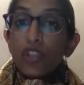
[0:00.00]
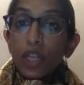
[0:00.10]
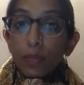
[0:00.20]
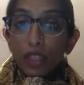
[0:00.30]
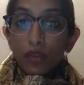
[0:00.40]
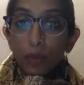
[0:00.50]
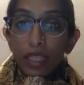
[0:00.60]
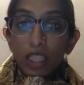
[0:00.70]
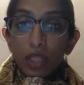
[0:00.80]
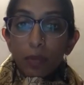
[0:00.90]
as treatment of
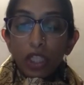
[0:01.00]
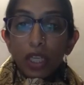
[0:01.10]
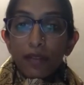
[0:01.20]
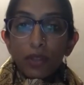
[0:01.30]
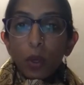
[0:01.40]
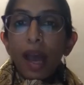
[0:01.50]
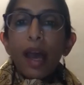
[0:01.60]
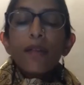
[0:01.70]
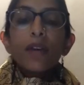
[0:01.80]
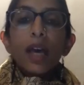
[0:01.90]
waste, especially if you
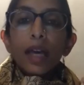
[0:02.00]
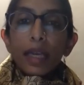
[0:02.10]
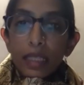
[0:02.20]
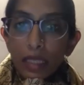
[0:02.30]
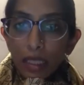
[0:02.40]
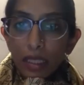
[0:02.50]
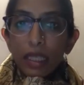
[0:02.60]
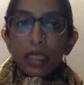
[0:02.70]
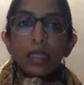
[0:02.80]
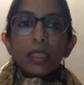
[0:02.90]
have
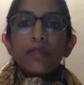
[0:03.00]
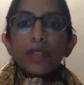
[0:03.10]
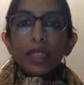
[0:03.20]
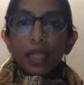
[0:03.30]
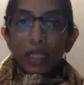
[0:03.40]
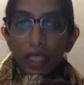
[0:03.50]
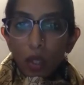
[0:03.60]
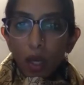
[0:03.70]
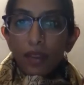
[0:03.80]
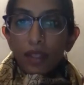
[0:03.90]
incinerator facilities
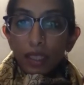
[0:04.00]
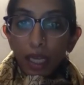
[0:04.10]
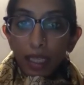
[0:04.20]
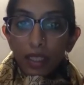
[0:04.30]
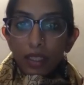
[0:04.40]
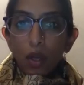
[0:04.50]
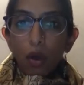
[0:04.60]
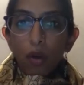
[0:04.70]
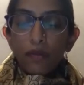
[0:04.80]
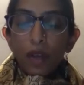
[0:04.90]
or other kinds
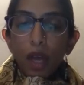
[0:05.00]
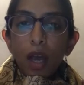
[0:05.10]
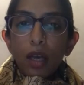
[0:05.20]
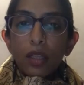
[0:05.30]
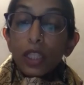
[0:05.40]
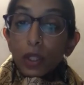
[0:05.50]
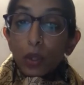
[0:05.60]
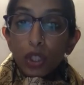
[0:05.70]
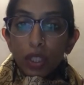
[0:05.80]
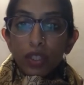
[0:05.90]
of
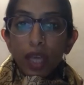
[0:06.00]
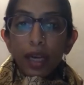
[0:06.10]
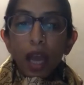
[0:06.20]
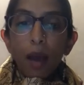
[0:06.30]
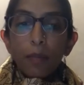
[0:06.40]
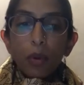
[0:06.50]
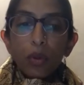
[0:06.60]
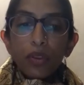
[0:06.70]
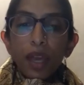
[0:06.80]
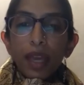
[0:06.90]
solutions that are
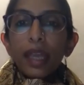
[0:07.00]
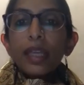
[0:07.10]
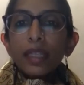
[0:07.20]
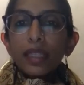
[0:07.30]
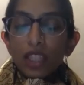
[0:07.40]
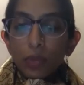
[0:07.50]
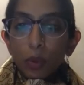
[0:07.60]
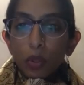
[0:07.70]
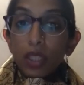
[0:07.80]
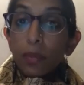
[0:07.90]
both aiding
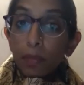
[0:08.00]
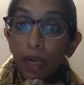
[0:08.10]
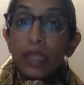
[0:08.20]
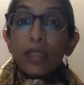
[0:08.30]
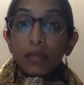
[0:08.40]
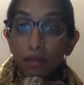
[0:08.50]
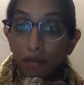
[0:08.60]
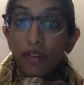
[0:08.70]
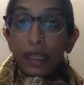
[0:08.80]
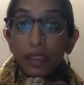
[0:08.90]
disposal plus
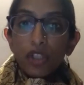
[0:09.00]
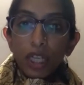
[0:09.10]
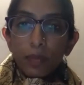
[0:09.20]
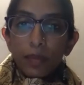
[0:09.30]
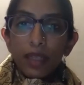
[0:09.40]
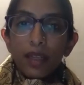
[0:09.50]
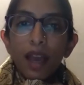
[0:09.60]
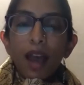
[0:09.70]
final treatment.